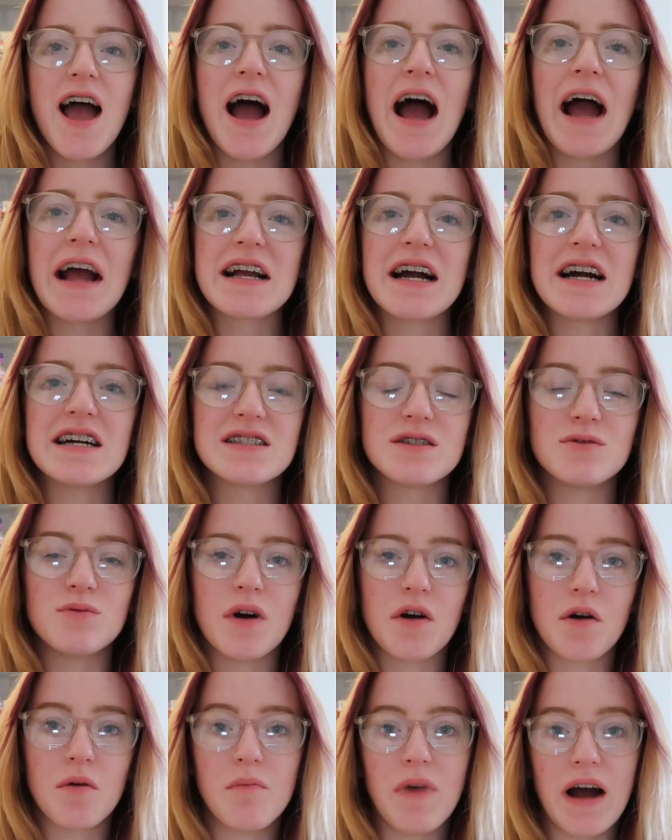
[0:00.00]
Hi guys, and
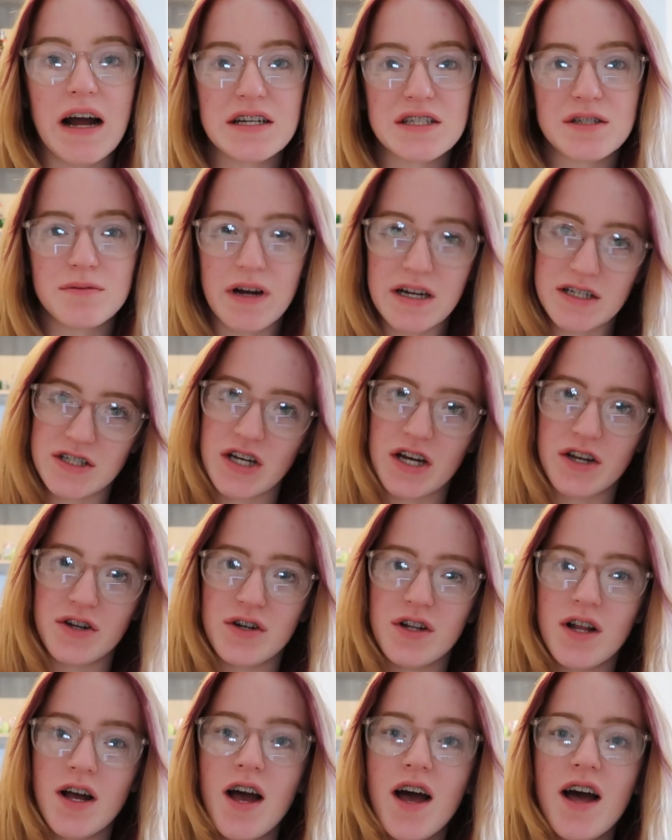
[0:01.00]
welcome back to my
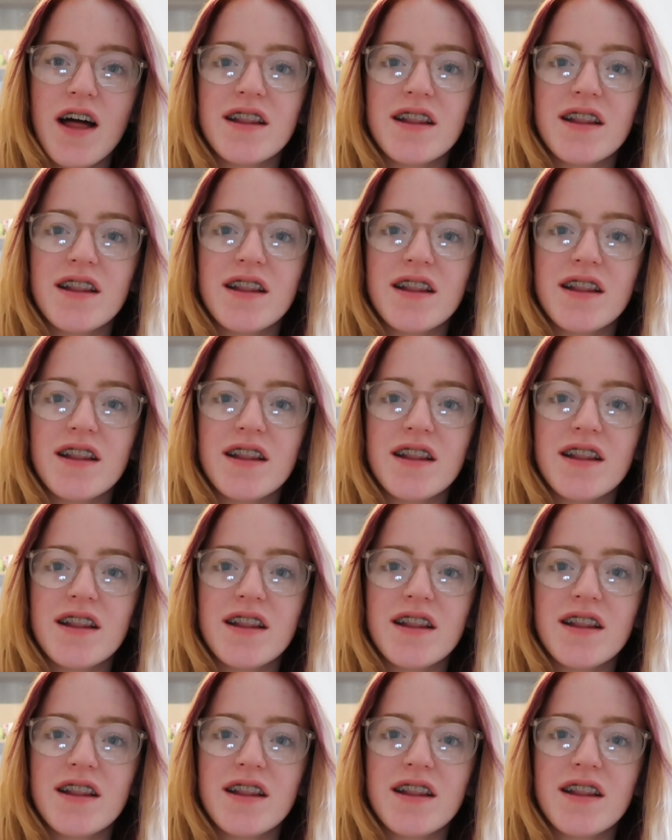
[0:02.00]
channel.